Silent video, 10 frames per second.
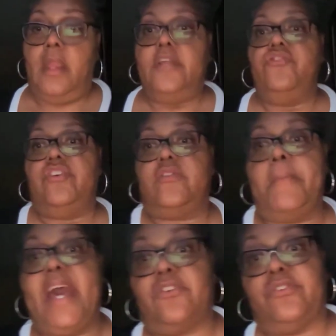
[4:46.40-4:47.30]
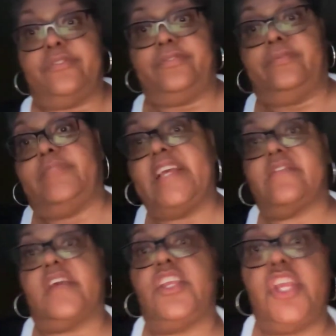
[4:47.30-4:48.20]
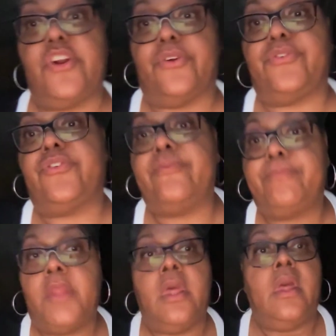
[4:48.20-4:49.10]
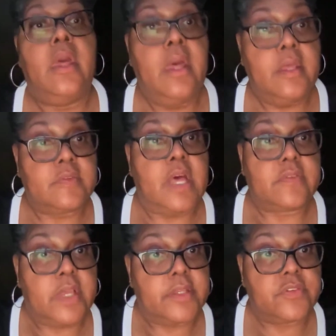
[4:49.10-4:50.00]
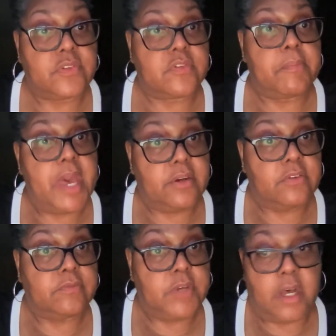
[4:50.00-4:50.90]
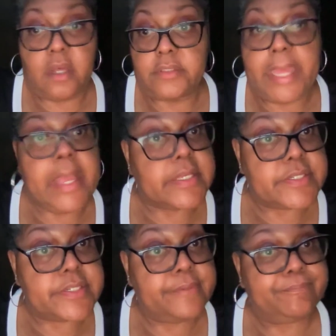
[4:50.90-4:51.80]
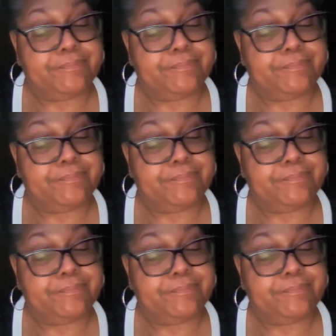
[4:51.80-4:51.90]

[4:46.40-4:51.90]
in just a matter of, they say, years. Sounds like it's just a matter of uh, days.